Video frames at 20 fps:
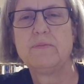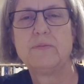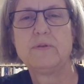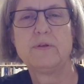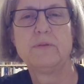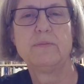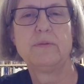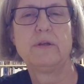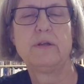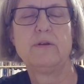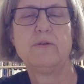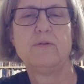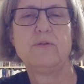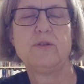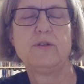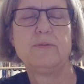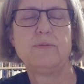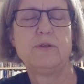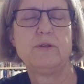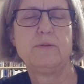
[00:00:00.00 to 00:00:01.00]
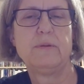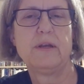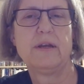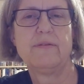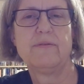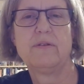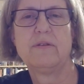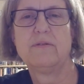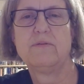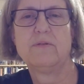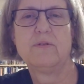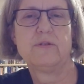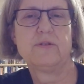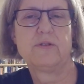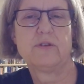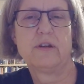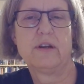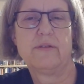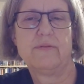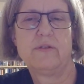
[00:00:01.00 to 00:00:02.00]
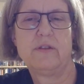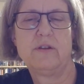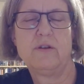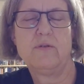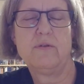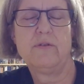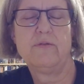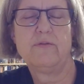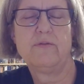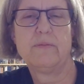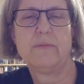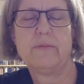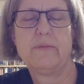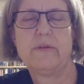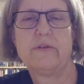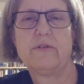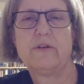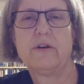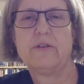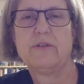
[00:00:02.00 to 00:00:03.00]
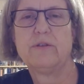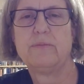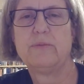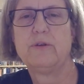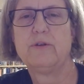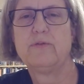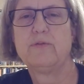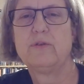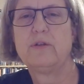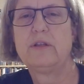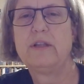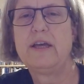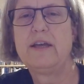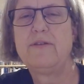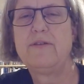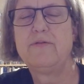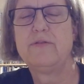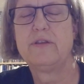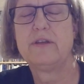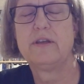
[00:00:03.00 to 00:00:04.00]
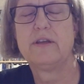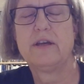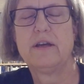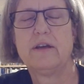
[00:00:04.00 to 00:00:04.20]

somebody who seems to be has got everything going for them. They've got the beautiful life, the